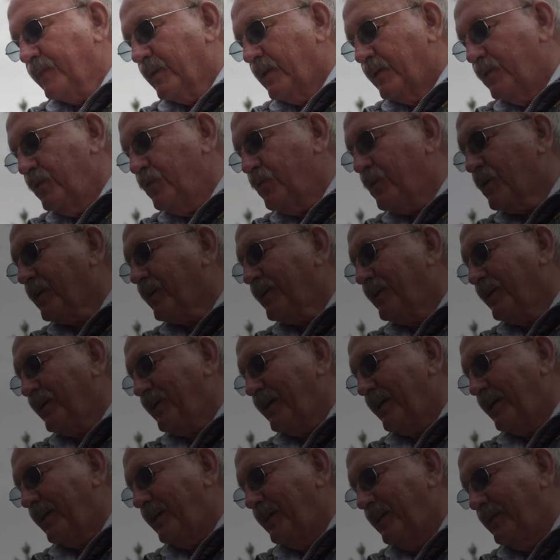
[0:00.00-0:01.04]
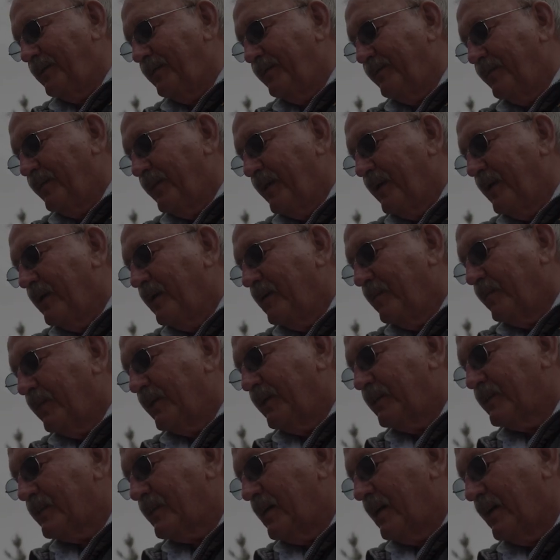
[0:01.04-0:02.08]
You are good, but
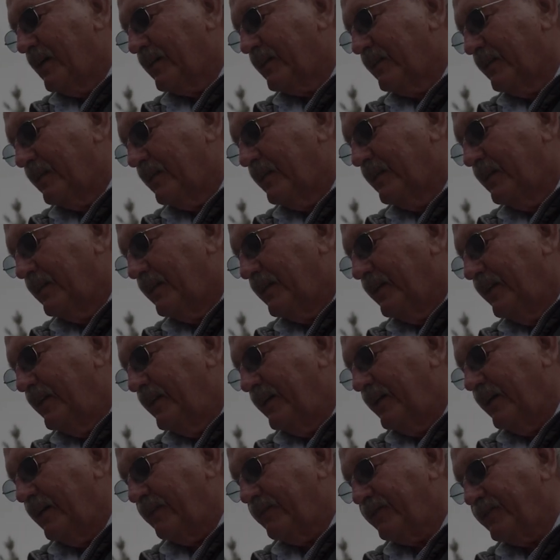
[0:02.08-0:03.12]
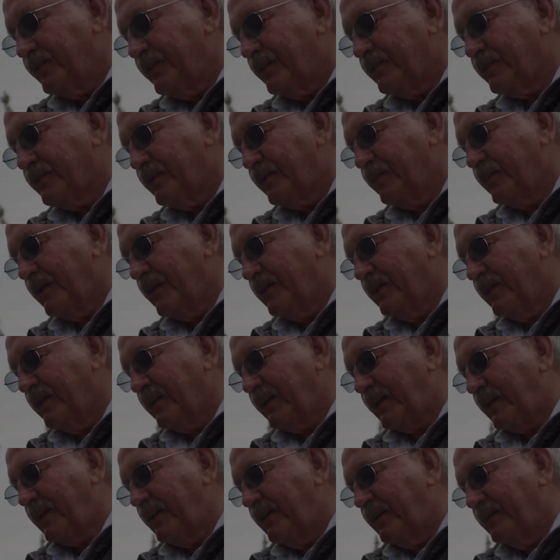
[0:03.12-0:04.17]
it's not enough just to be
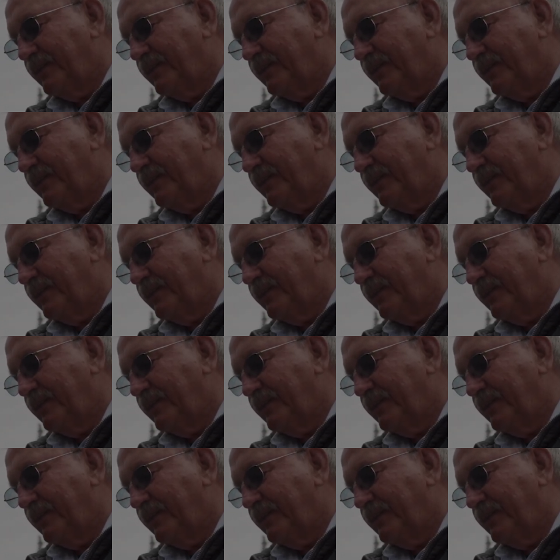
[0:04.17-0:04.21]
good.